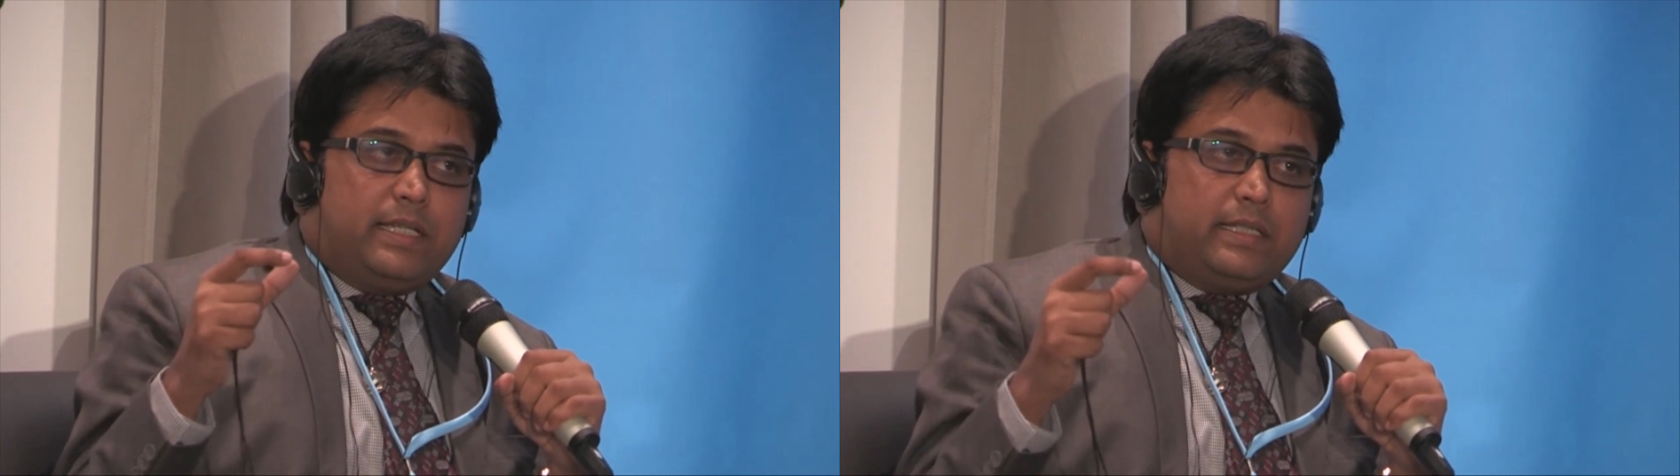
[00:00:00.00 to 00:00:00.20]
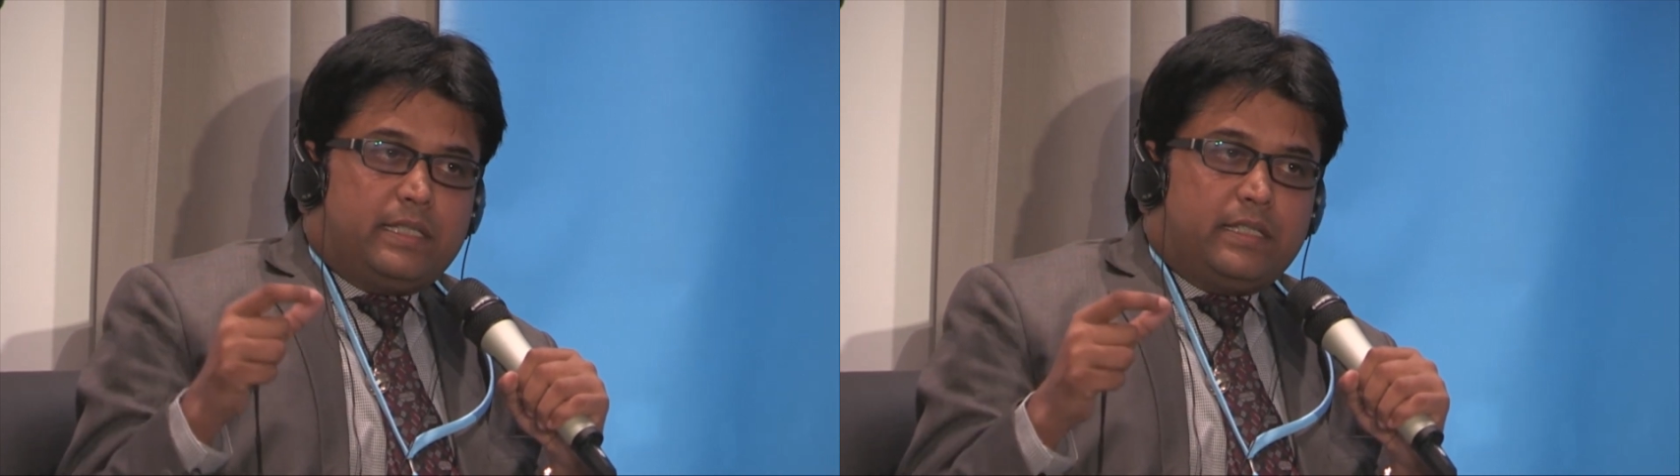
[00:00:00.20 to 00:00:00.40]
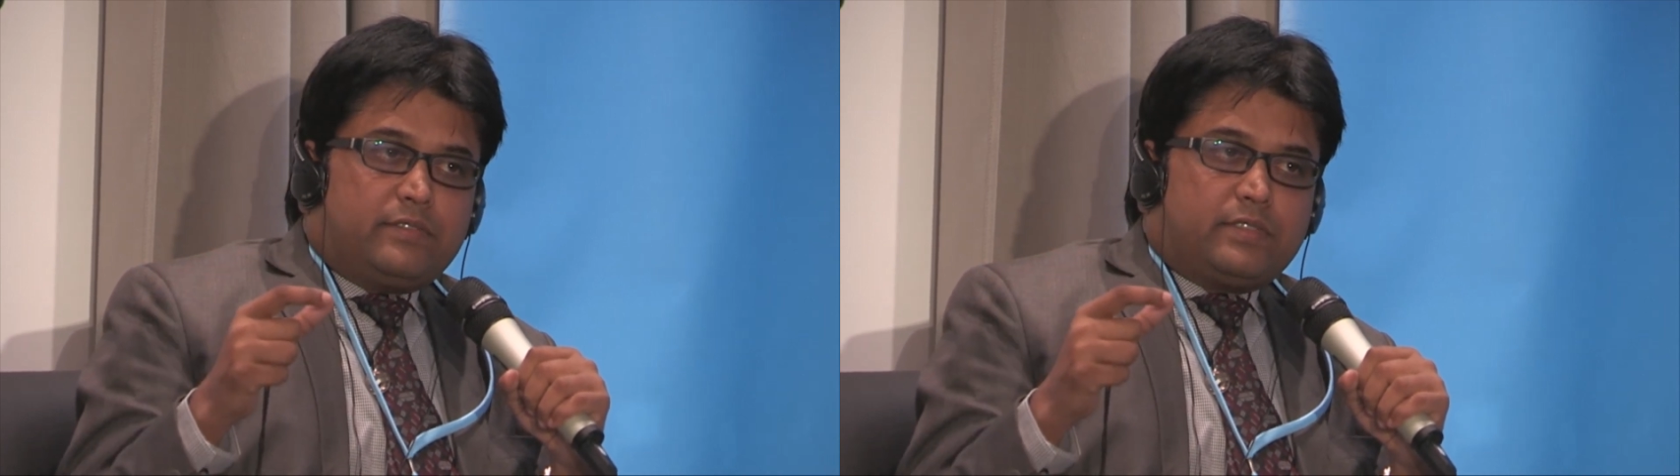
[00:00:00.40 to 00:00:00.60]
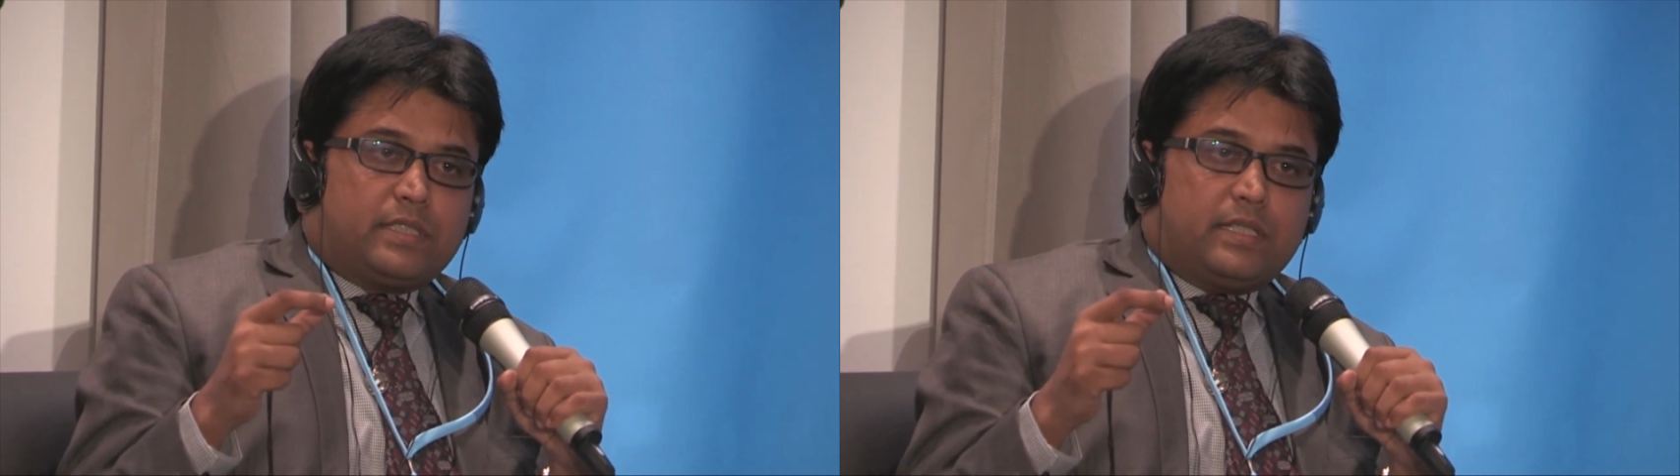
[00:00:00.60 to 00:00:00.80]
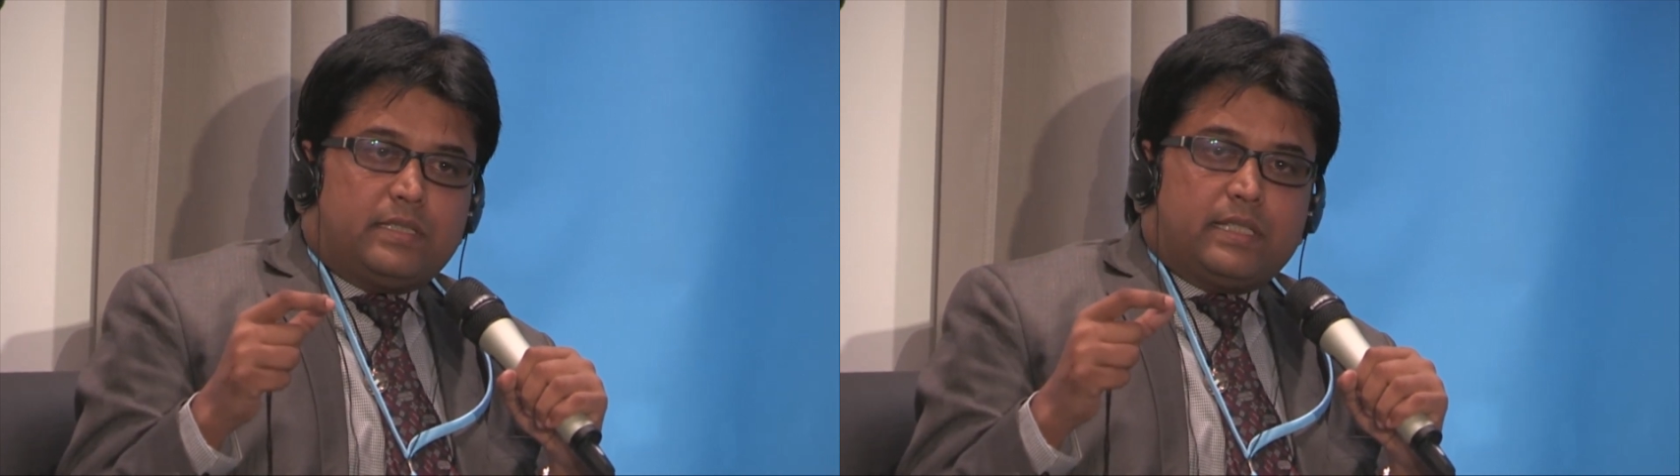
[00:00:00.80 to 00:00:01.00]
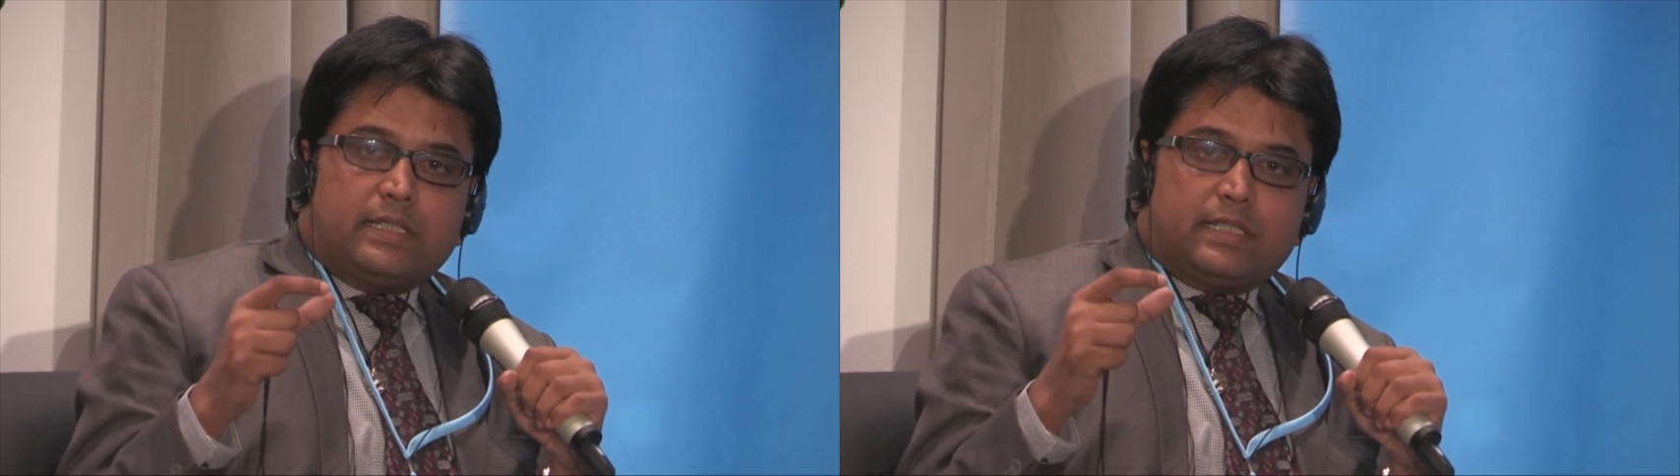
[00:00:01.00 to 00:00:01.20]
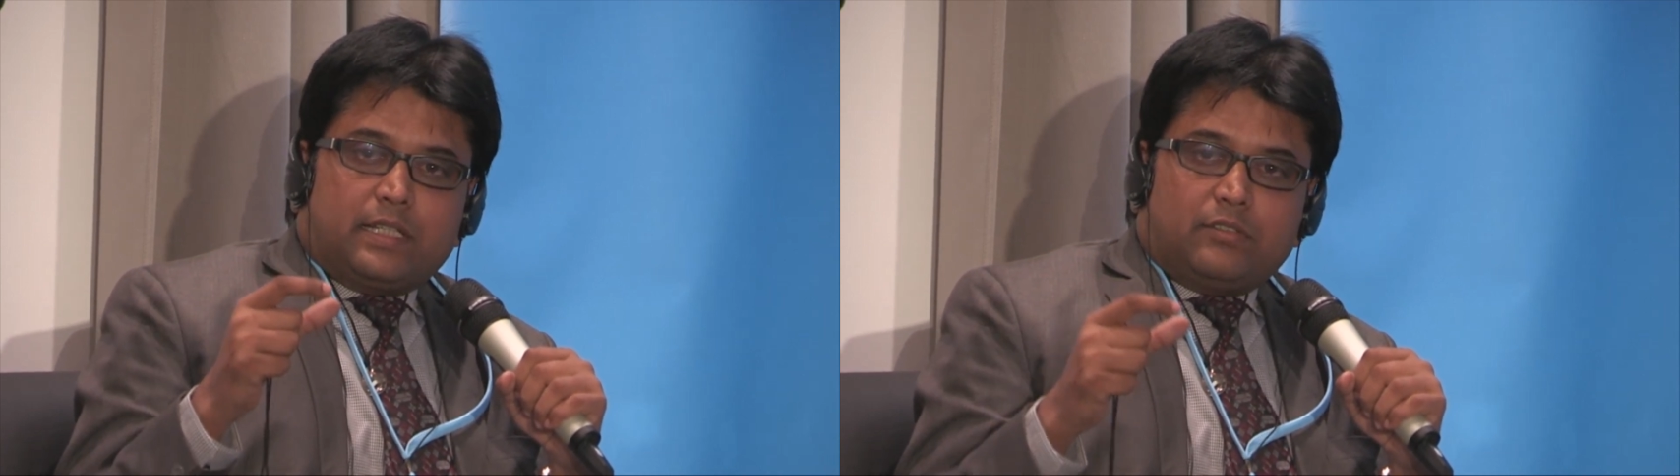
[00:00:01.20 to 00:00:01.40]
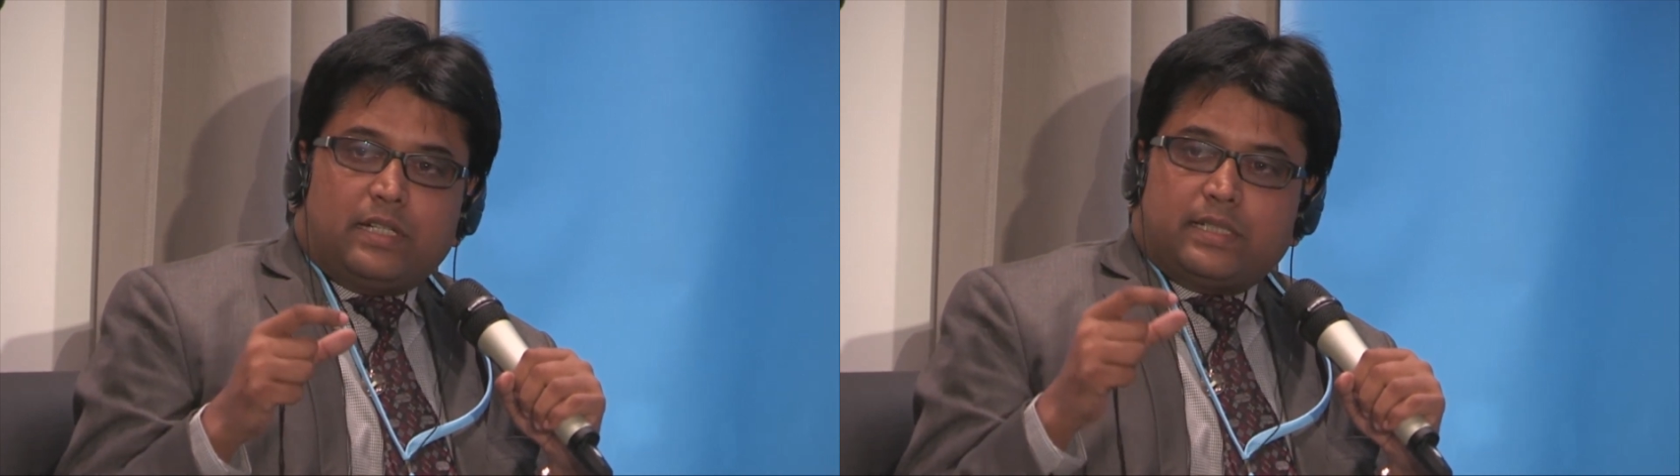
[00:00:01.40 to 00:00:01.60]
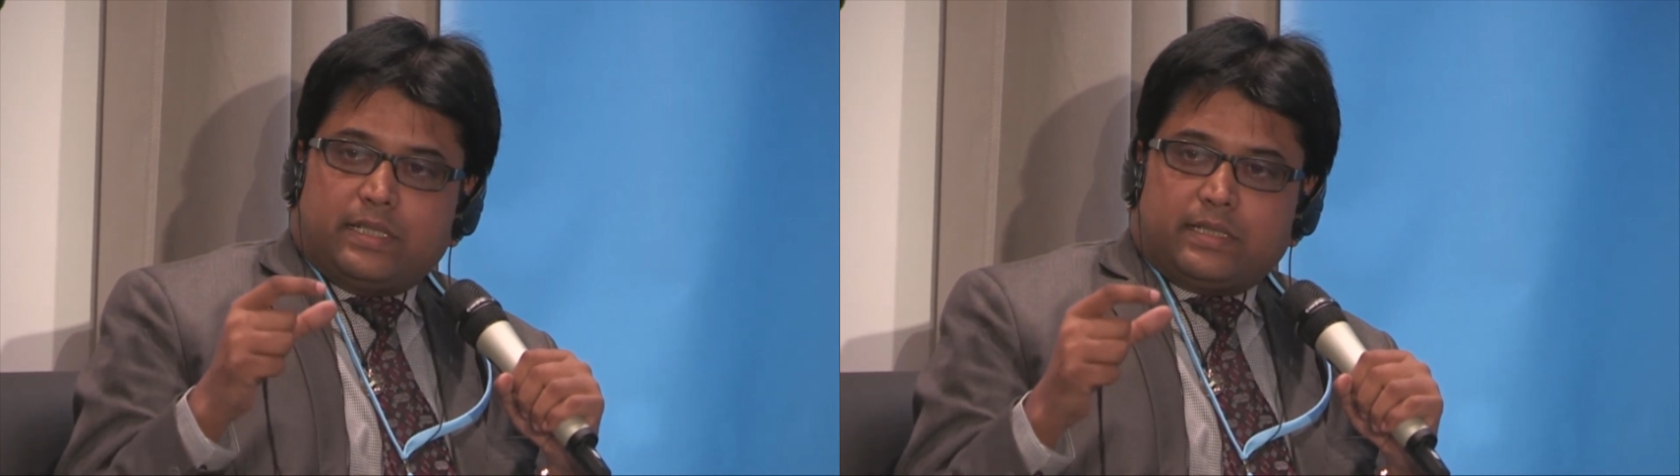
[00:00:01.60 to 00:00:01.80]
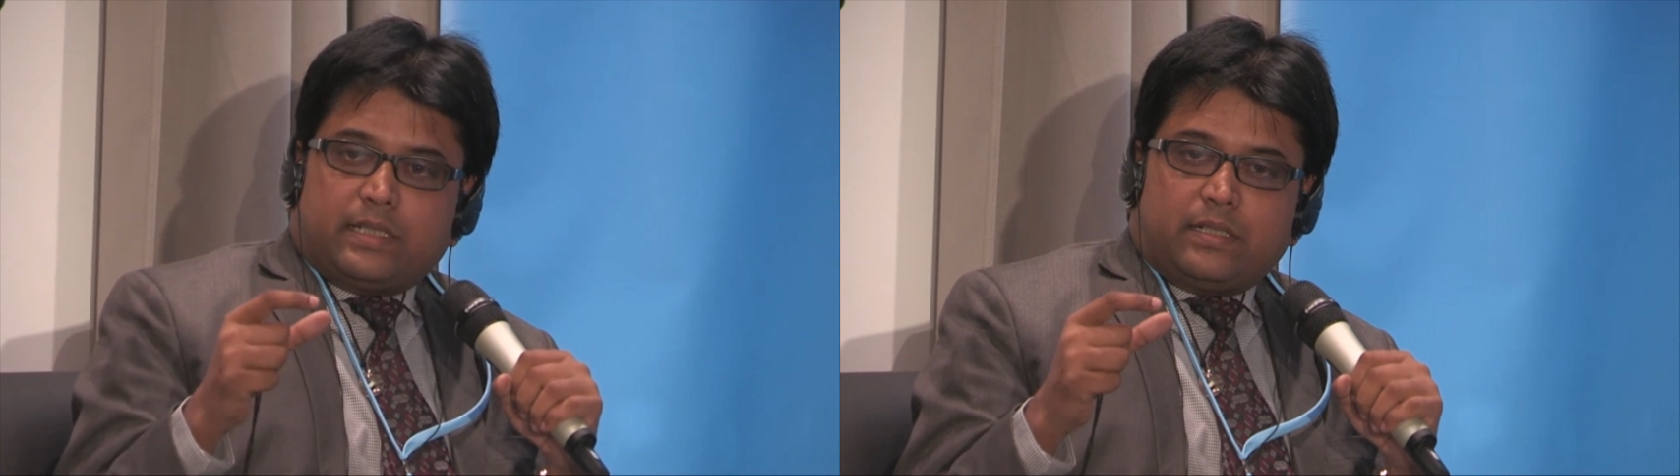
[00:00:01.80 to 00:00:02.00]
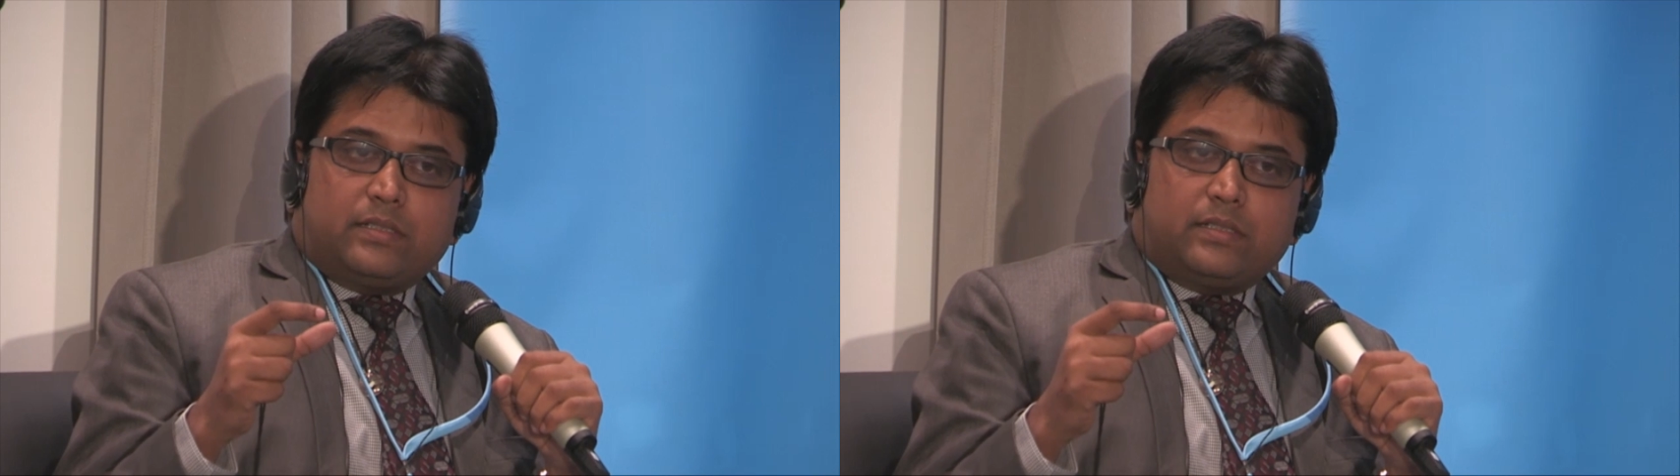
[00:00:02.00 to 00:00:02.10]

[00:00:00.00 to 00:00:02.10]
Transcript: It gives the granular data